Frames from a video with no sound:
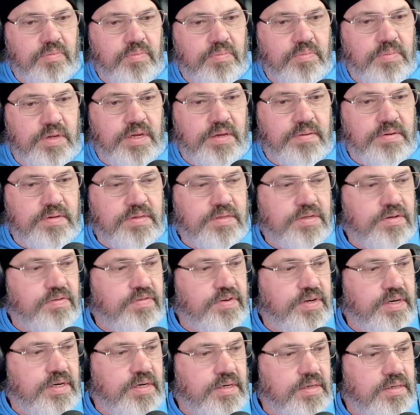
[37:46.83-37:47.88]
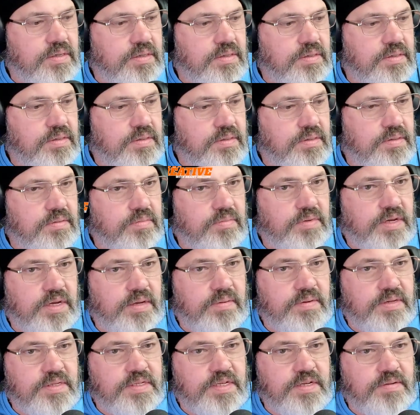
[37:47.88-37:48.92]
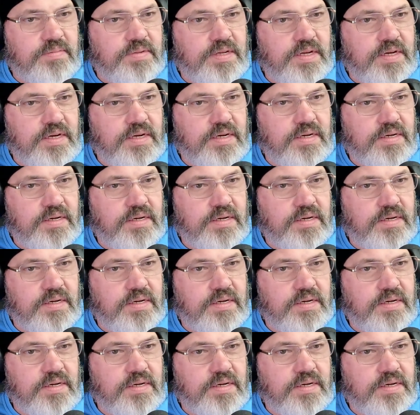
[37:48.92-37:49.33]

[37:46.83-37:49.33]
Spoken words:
Maybe it's over here. Maybe it's up there.